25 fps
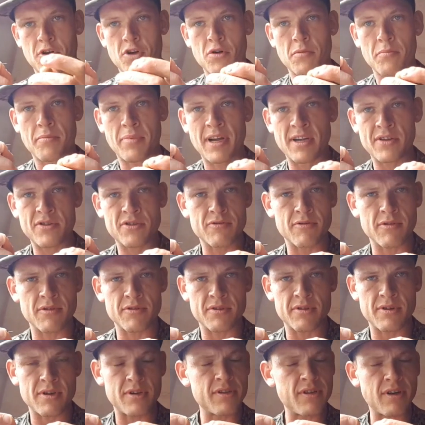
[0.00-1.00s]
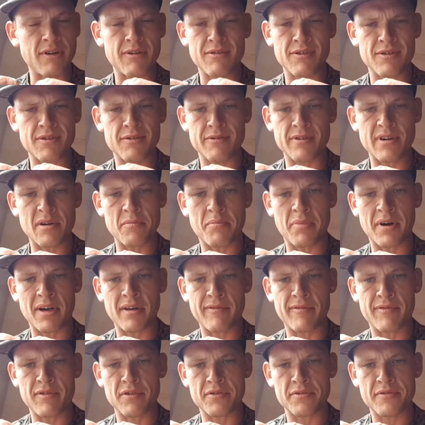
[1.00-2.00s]
I've got bait screws on there. I don't like all that
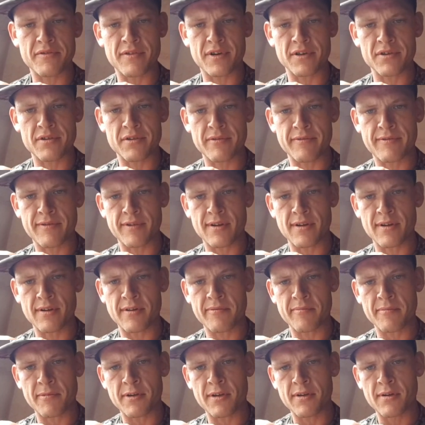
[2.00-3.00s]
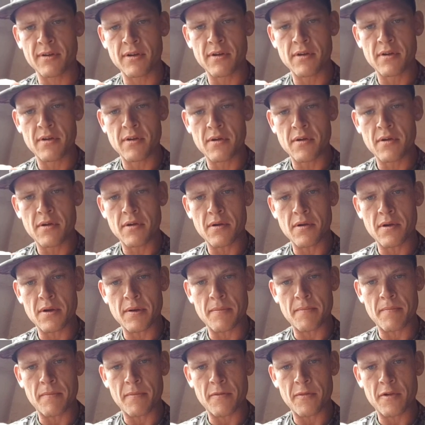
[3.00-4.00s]
bait floss, far too fiddly for
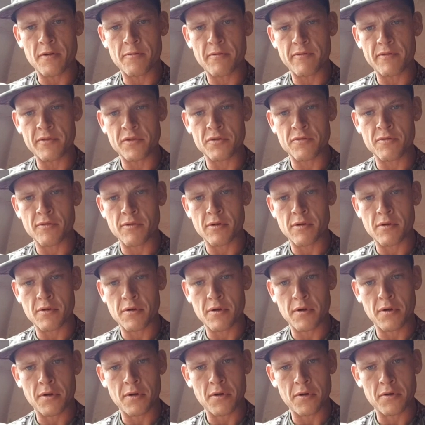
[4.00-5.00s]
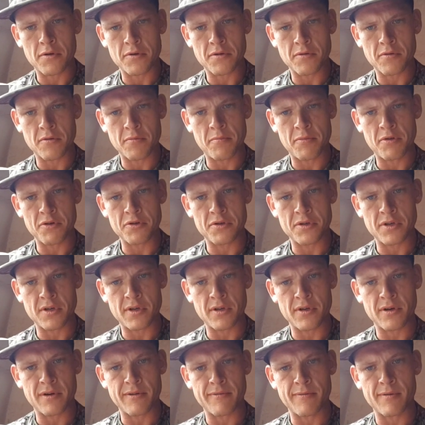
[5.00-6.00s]
me. With a screw. Sort of push
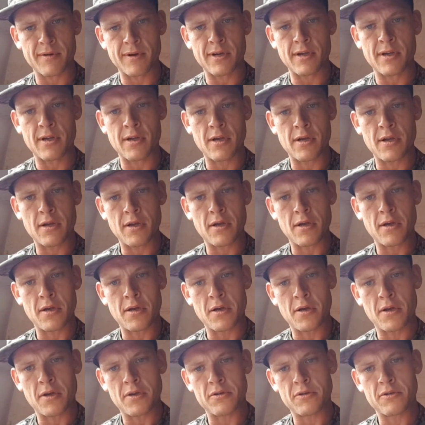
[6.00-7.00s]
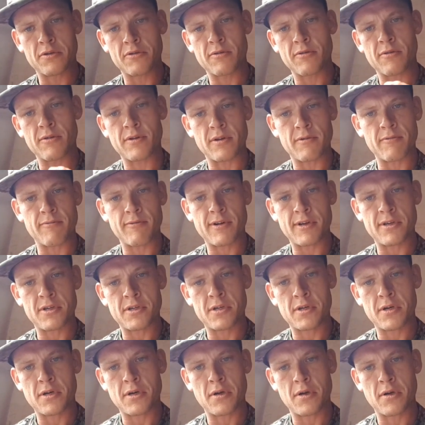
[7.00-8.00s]
it in halfway, screw it in the
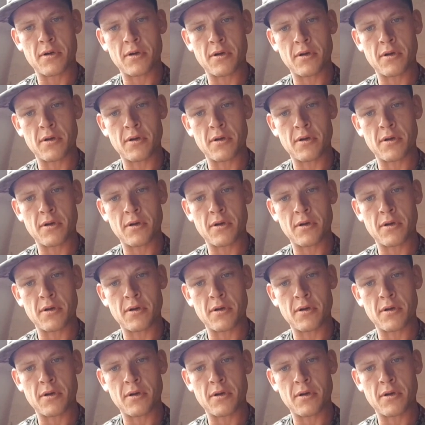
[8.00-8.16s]
rest.